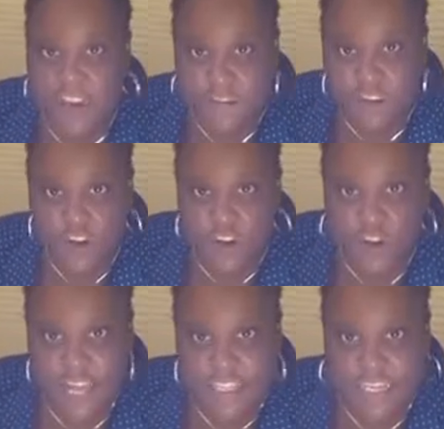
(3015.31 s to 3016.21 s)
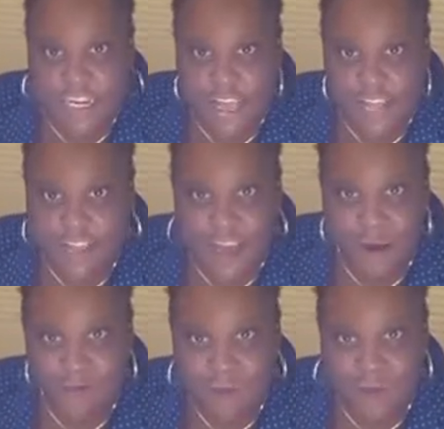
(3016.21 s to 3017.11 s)
never even knew that to the day, so
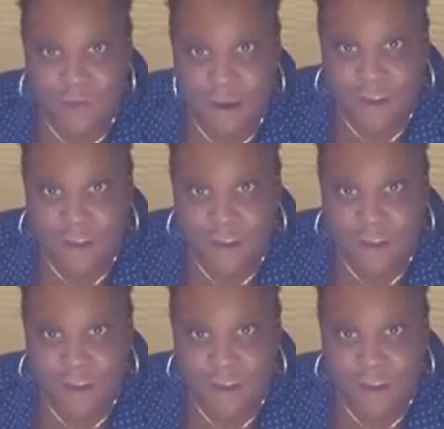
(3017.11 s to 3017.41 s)
I was doing my